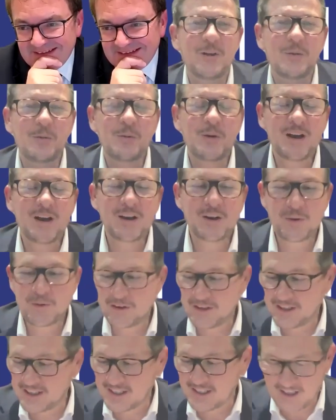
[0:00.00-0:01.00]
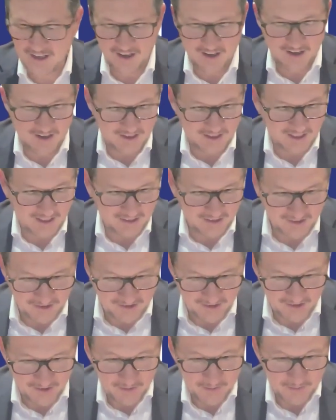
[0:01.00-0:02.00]
Well, where do we start,
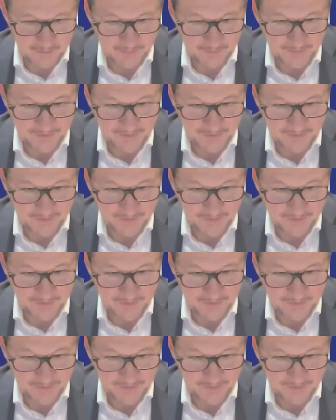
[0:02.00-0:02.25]
Andrew?